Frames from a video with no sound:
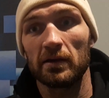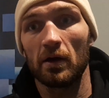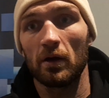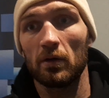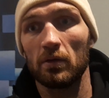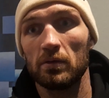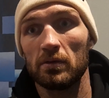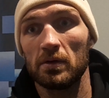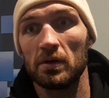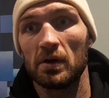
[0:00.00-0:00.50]

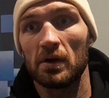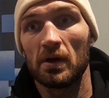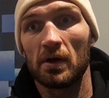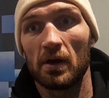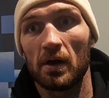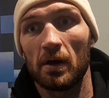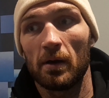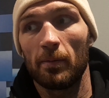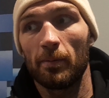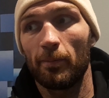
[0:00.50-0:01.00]
know,
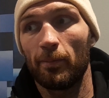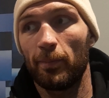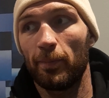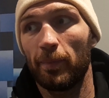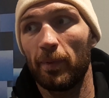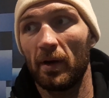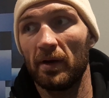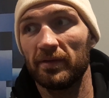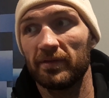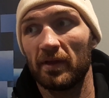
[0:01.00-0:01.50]

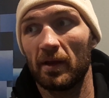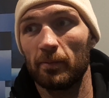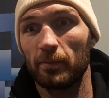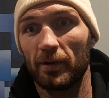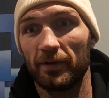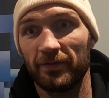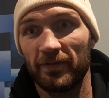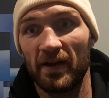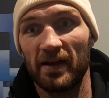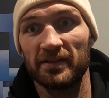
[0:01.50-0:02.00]
but I'm
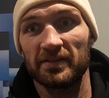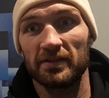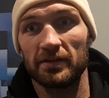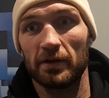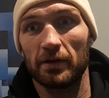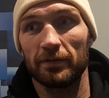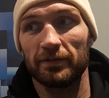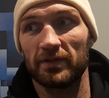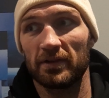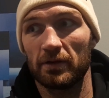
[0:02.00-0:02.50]
professional
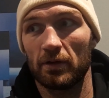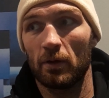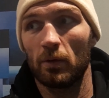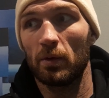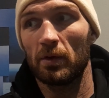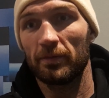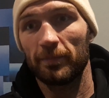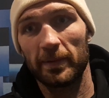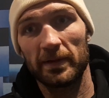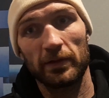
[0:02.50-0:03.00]
enough to know
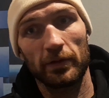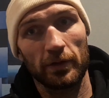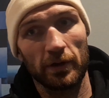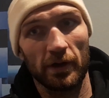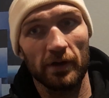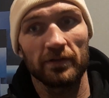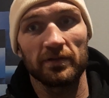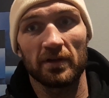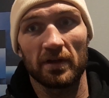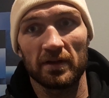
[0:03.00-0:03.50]
what I've been doing
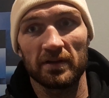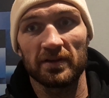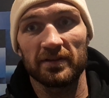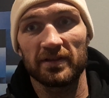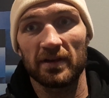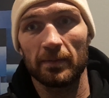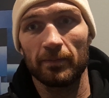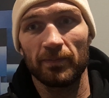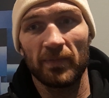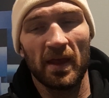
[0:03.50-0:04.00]
outside the
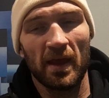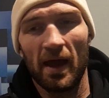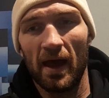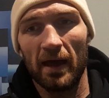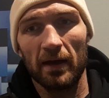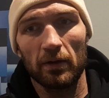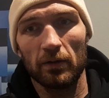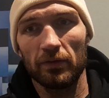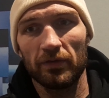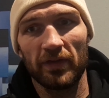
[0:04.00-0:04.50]
gym.
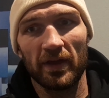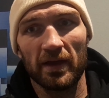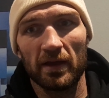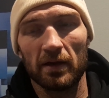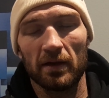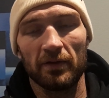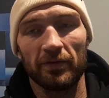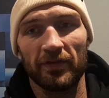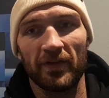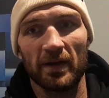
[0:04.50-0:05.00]
I don't think
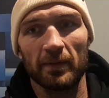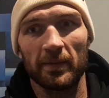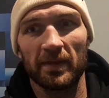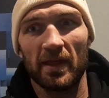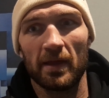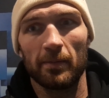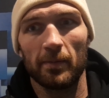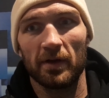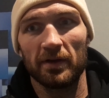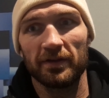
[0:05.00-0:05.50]
it'll affect me
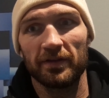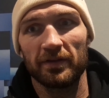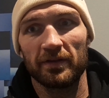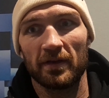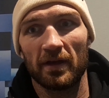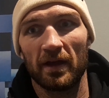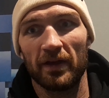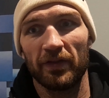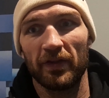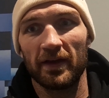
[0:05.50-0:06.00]
that much.
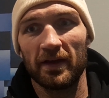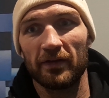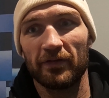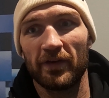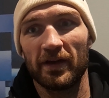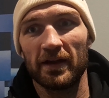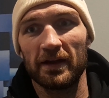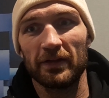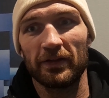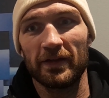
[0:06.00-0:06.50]
I think if
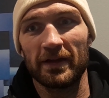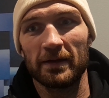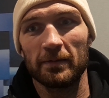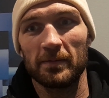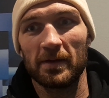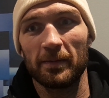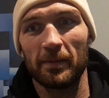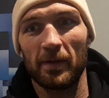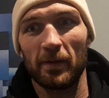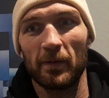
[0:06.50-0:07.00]
anything, it'll
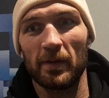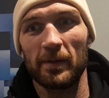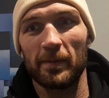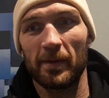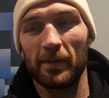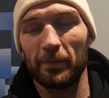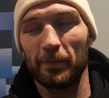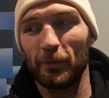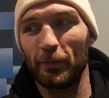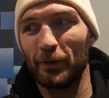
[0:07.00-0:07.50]
make me a wee
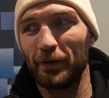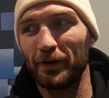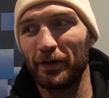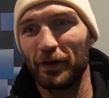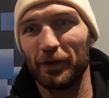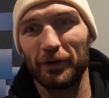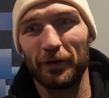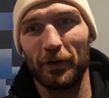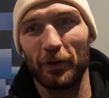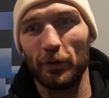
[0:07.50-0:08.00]
bit more
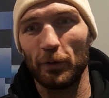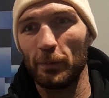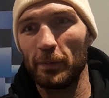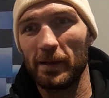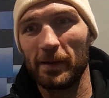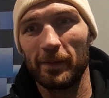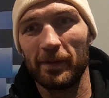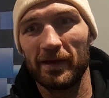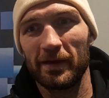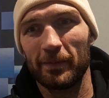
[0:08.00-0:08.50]
gung-ho,
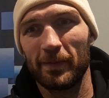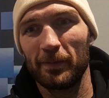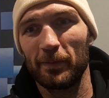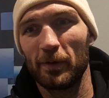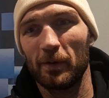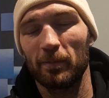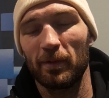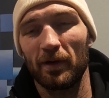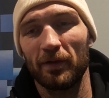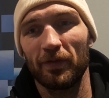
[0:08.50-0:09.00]
maybe a bit
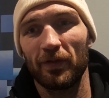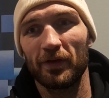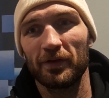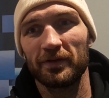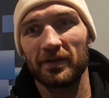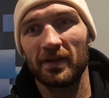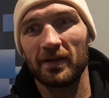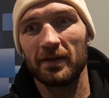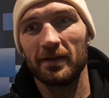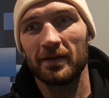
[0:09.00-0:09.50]
more
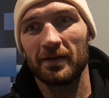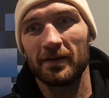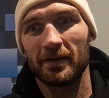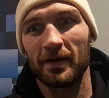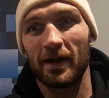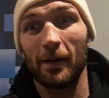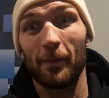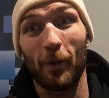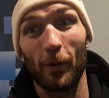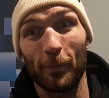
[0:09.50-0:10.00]
bloodthirsty.
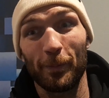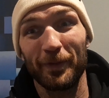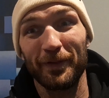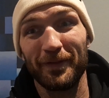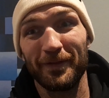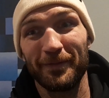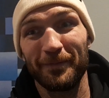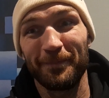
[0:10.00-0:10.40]
I'm hoping.